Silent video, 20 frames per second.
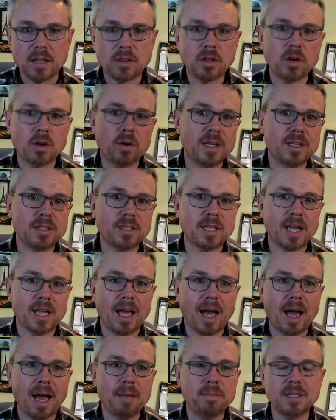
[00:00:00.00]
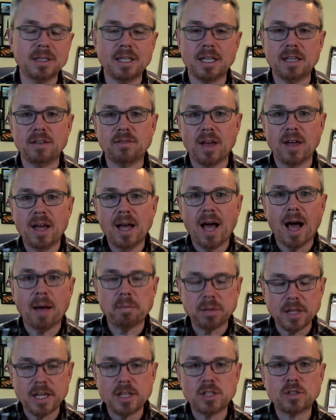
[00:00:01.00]
There is, I believe, a
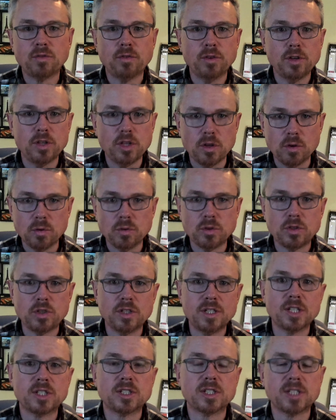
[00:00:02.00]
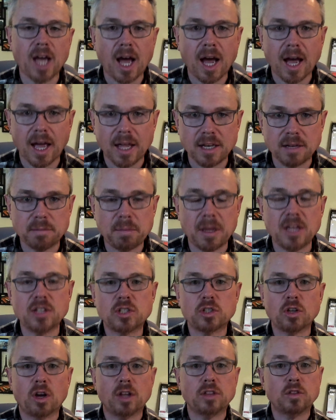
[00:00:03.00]
place for you to decide
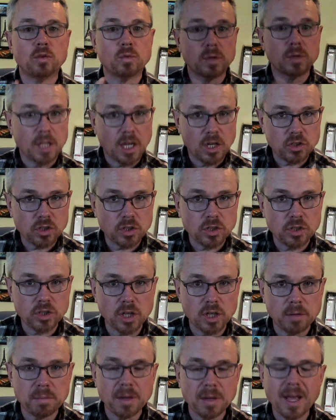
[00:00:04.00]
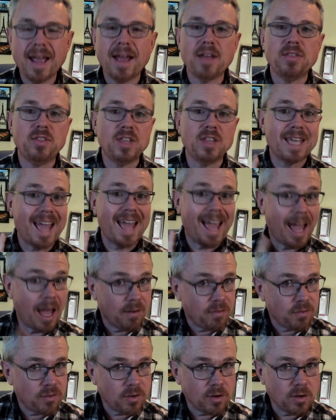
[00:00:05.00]
based on the relationship, the
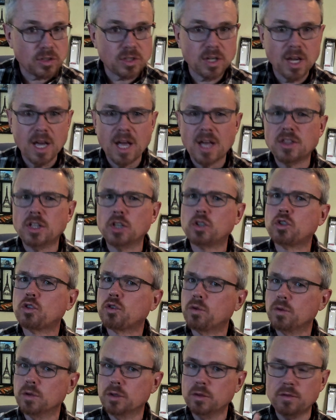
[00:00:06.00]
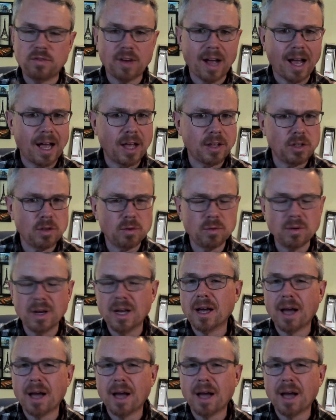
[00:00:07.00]
effort, the true value.